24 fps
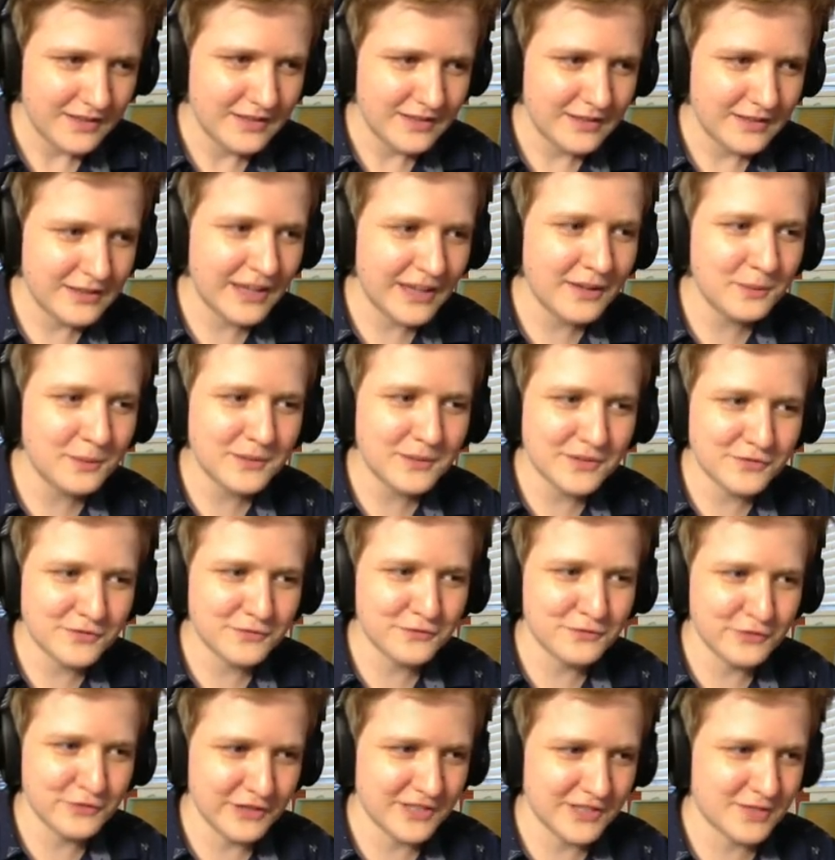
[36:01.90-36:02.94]
that one
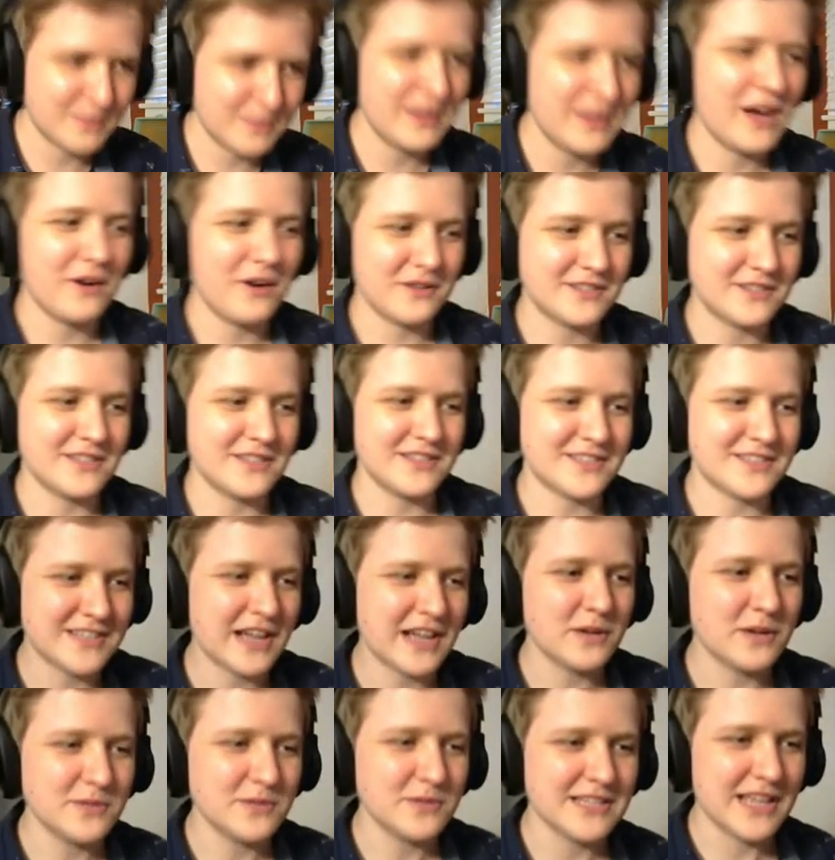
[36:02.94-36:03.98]
freaks me out because it
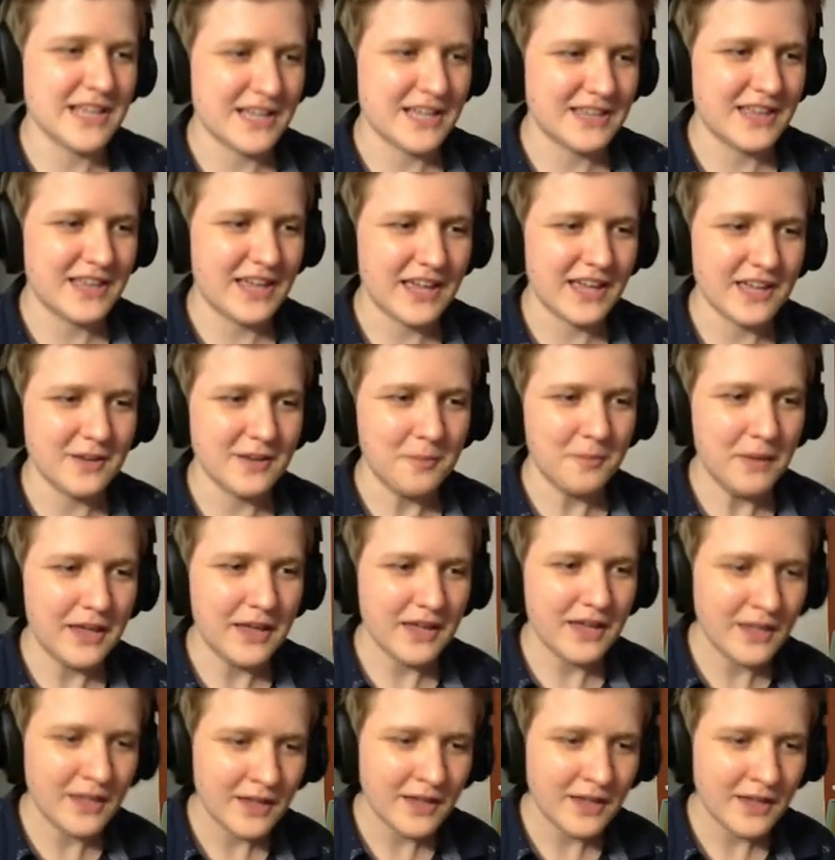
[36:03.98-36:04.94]
sounds like they hit me.